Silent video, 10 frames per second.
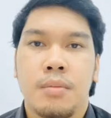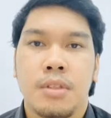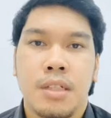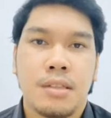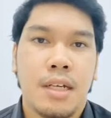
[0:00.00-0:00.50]

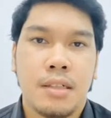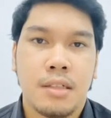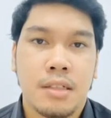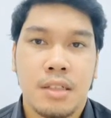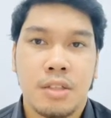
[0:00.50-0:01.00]
Besides that,
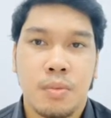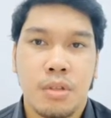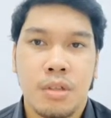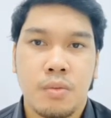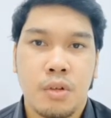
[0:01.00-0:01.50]
the
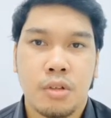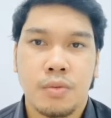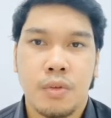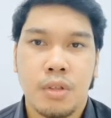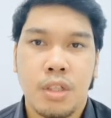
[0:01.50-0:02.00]
respondent was
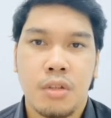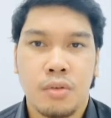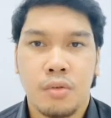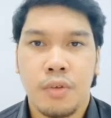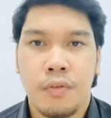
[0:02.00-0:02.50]
40
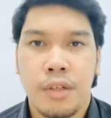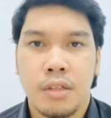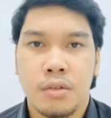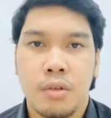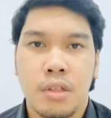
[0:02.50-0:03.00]
to 50
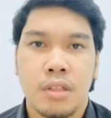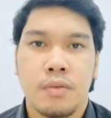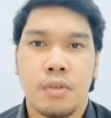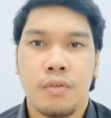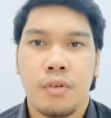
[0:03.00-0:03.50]
years old is
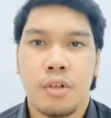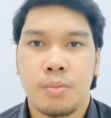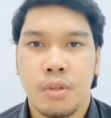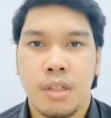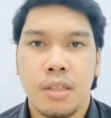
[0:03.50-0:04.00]
44
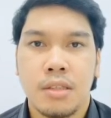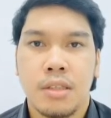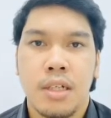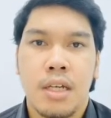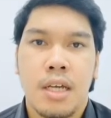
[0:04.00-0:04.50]
respondents,
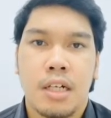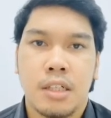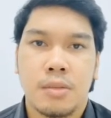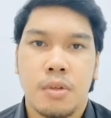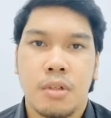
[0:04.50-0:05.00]
and
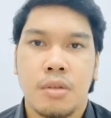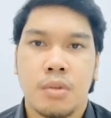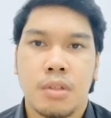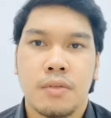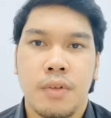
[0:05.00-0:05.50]
respondent
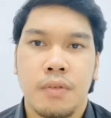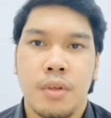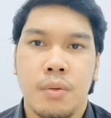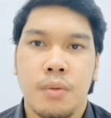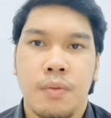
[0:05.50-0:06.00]
were
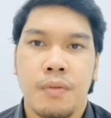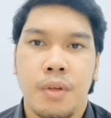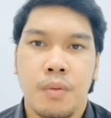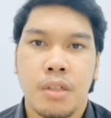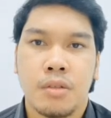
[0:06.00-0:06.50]

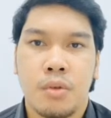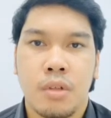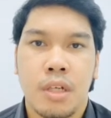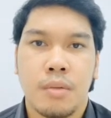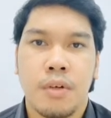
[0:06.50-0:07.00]
51 years
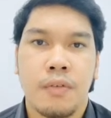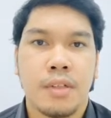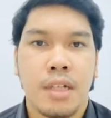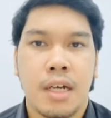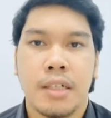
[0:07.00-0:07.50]
old and above
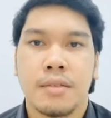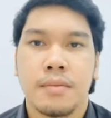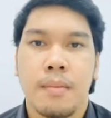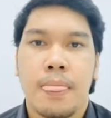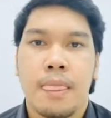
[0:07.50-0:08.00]
is 9.
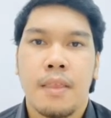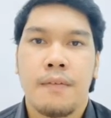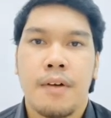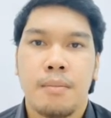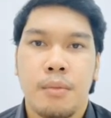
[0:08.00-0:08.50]

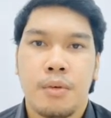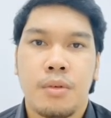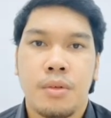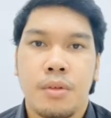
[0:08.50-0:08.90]
Furthermore,